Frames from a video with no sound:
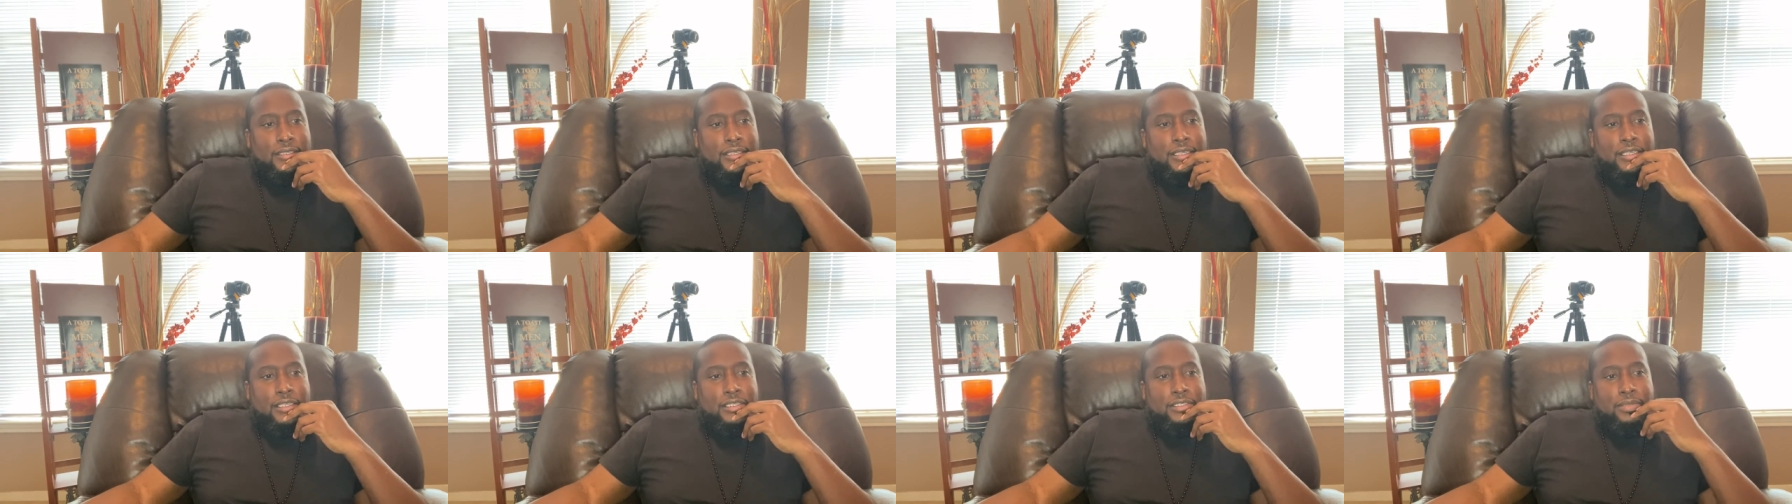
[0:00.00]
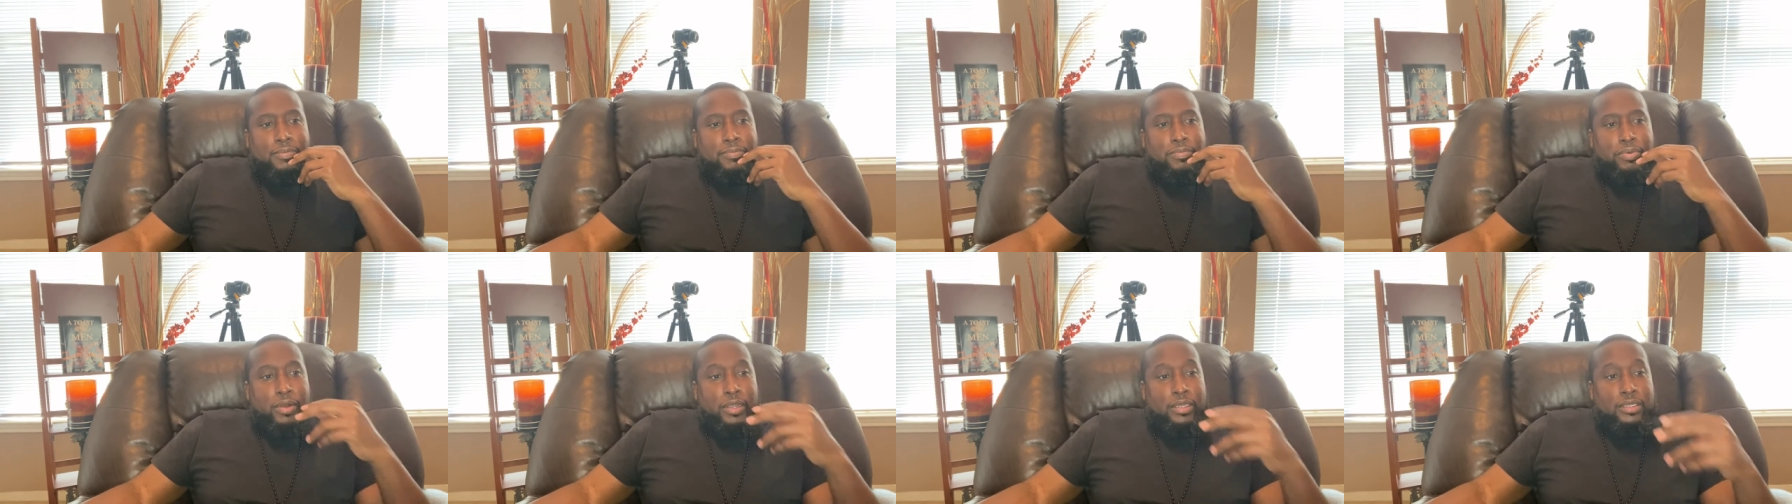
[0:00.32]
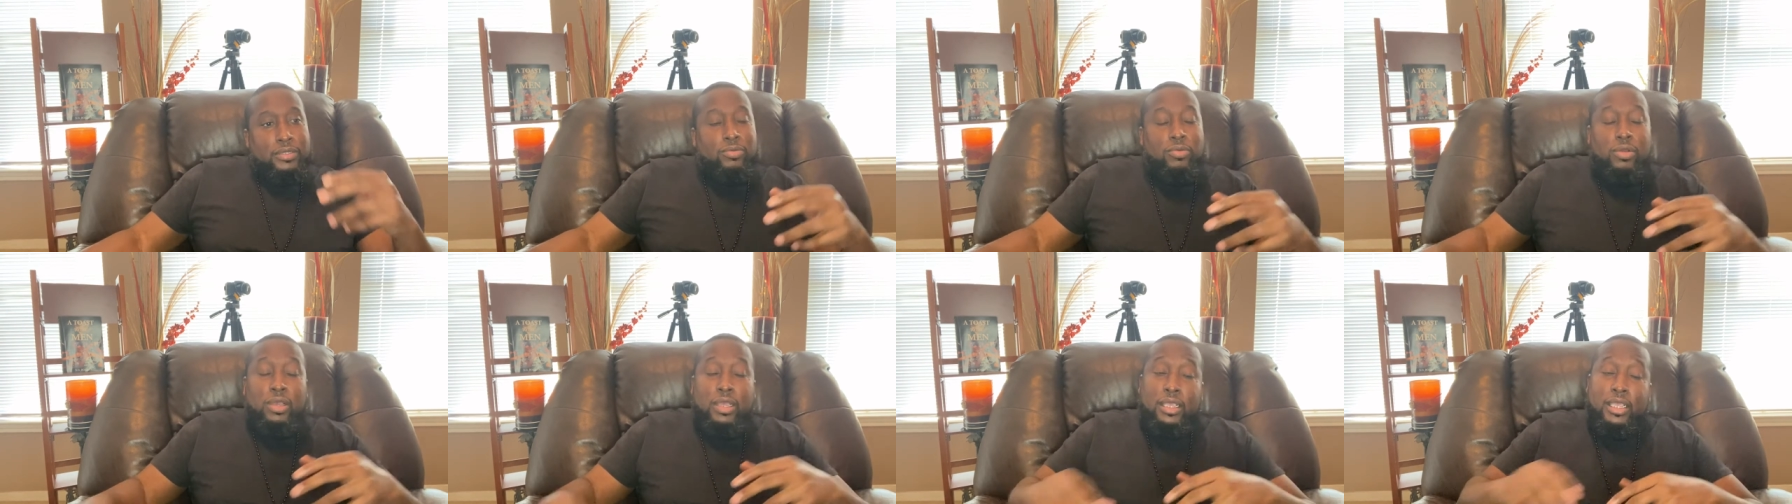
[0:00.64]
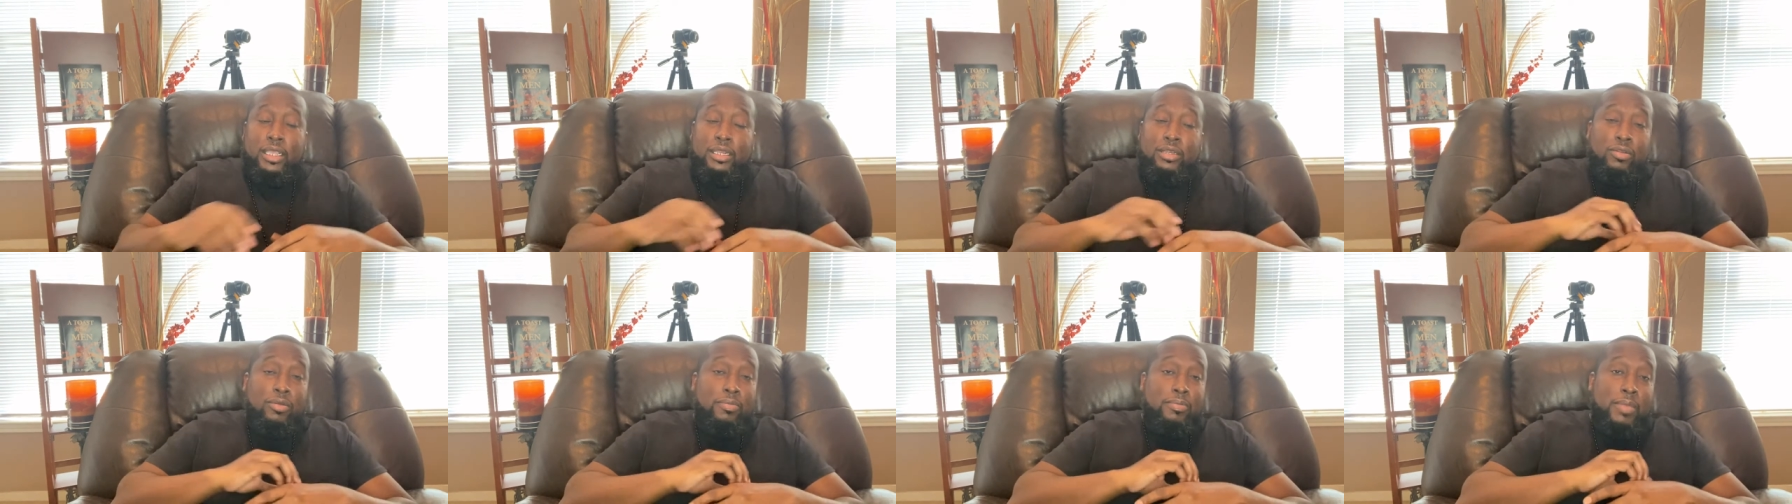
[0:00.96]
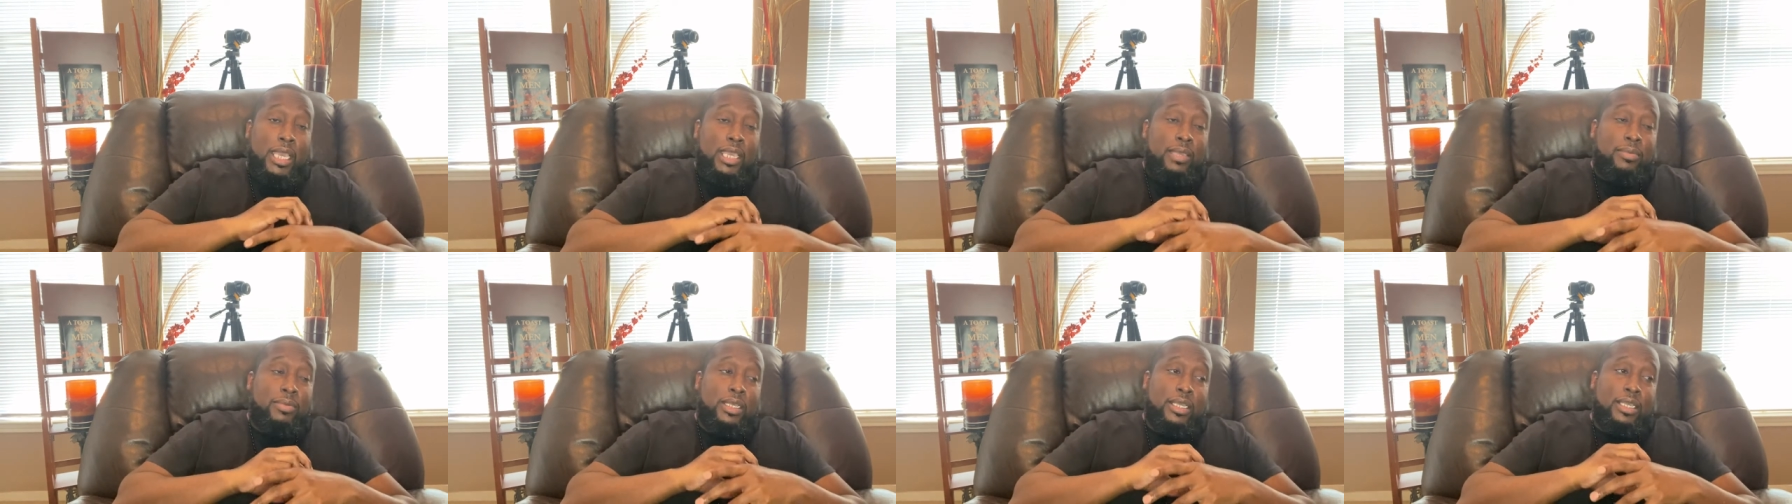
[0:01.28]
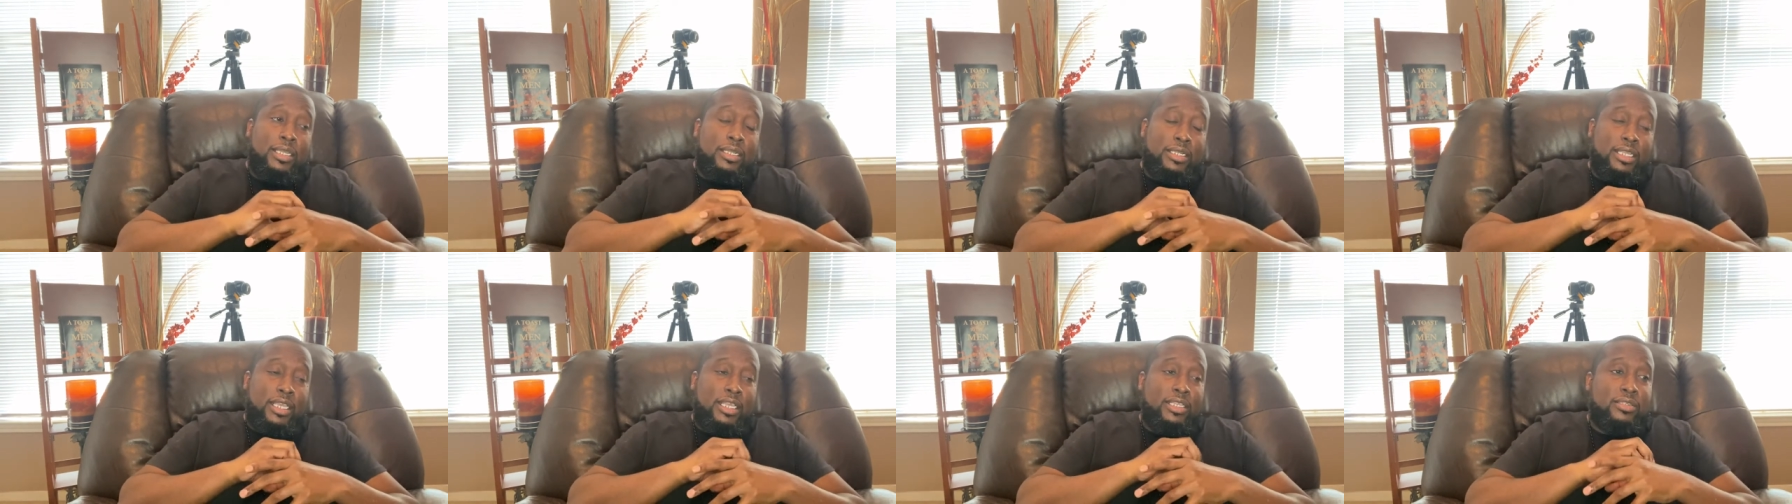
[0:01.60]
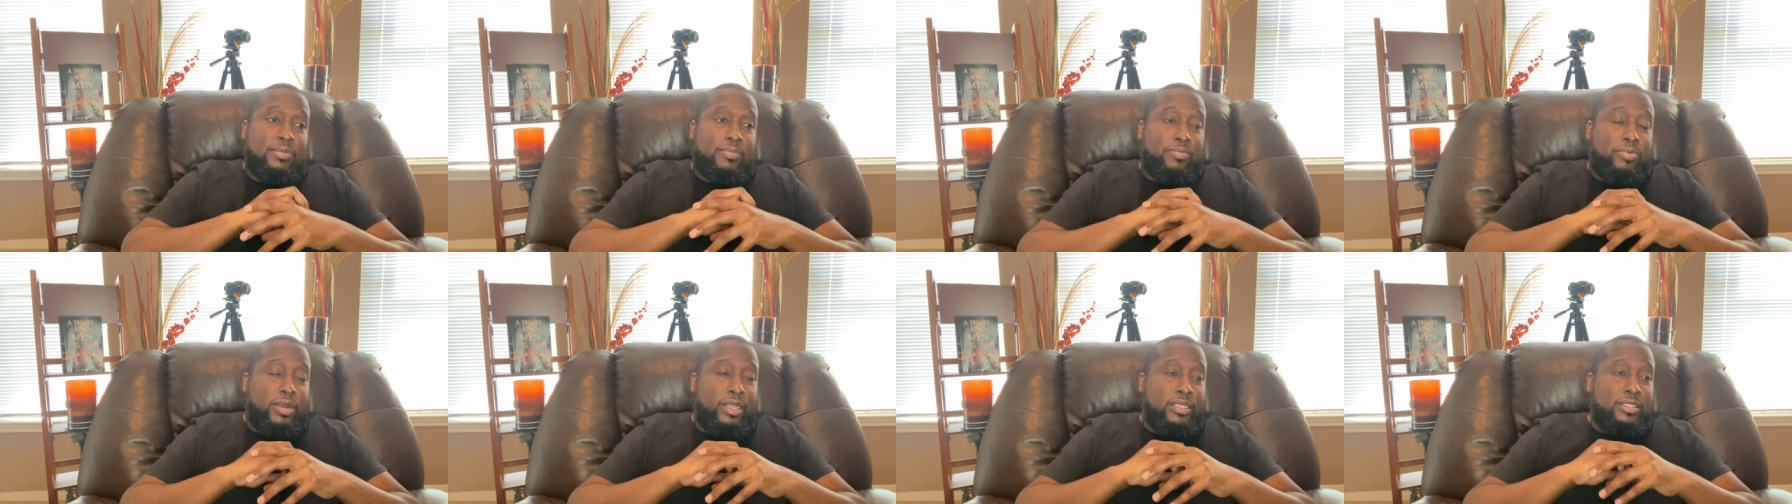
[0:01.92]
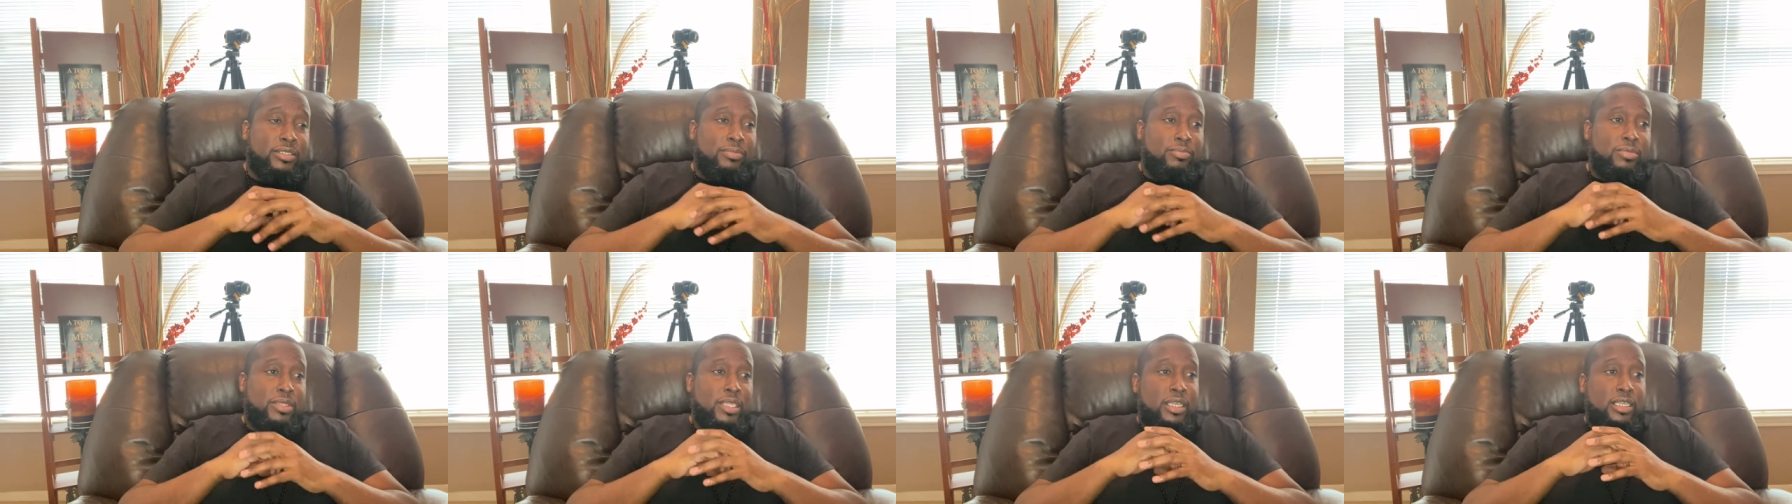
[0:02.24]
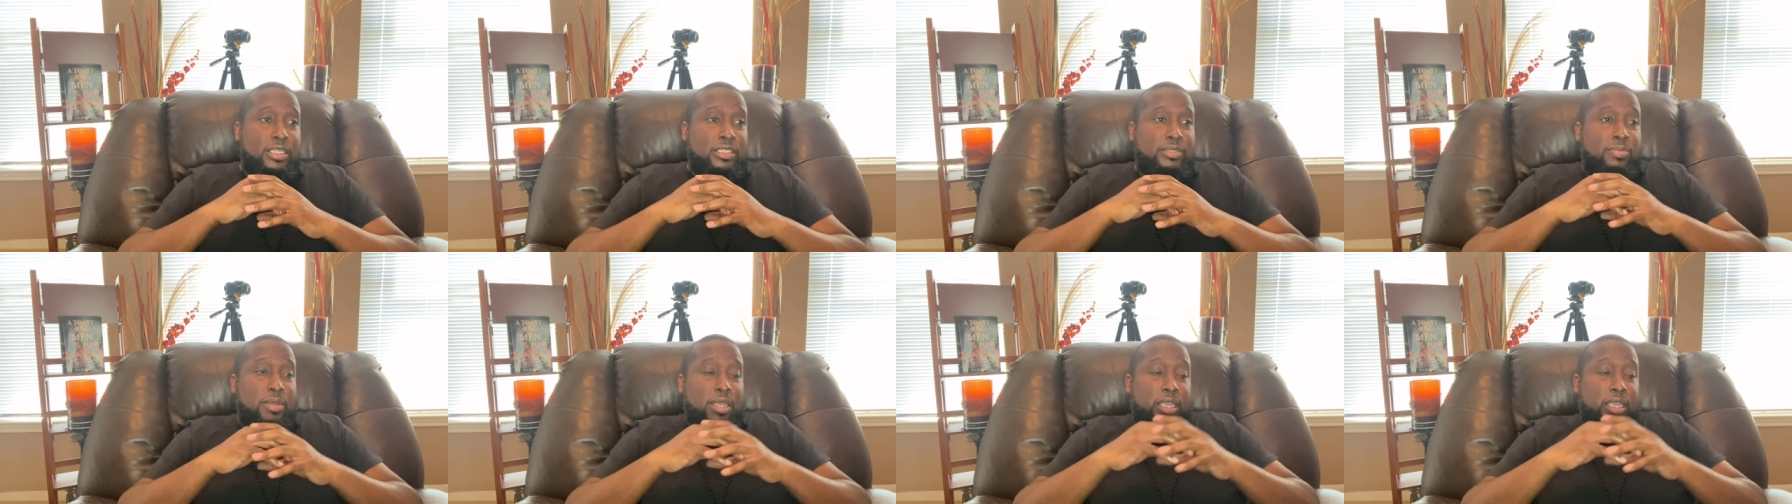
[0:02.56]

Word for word: He suppressed, well, you know, maybe. He did suppress some things.